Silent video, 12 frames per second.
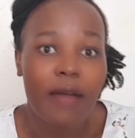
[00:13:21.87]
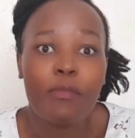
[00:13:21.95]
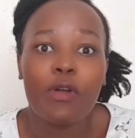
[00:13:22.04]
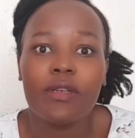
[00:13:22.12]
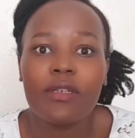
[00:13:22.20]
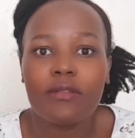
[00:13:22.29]
I'm
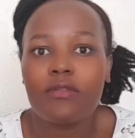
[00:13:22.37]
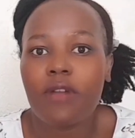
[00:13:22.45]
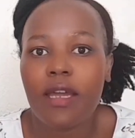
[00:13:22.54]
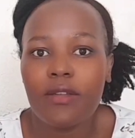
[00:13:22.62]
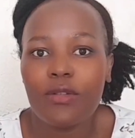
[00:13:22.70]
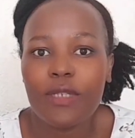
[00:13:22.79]
not
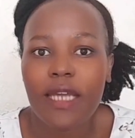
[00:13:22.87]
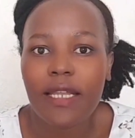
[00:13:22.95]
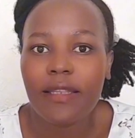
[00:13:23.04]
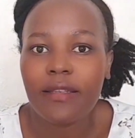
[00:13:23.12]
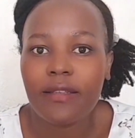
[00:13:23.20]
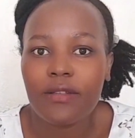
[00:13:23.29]
trying to
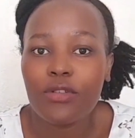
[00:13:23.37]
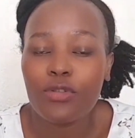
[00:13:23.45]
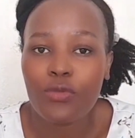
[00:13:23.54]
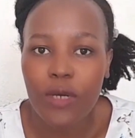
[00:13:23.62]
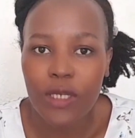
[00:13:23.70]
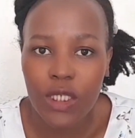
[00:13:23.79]
tell
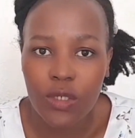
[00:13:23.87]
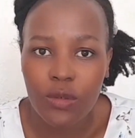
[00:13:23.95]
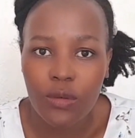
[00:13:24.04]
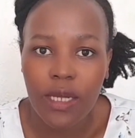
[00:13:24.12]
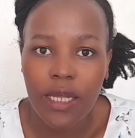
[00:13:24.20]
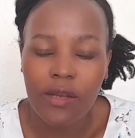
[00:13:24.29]
you what to
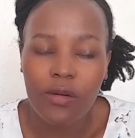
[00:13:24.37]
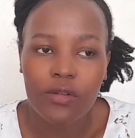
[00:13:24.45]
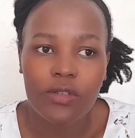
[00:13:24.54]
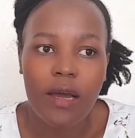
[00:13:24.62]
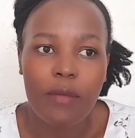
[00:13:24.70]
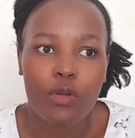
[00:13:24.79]
do, and
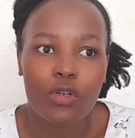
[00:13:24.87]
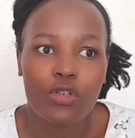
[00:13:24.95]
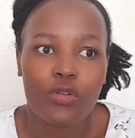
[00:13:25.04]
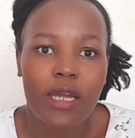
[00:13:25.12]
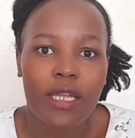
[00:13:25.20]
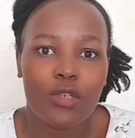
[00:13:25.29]
also I'm not
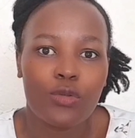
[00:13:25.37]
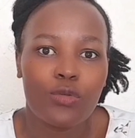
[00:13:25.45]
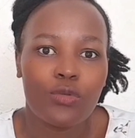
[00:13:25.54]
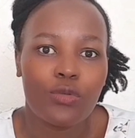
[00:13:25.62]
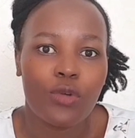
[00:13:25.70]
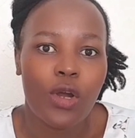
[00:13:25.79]
trying
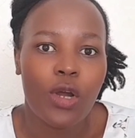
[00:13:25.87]
to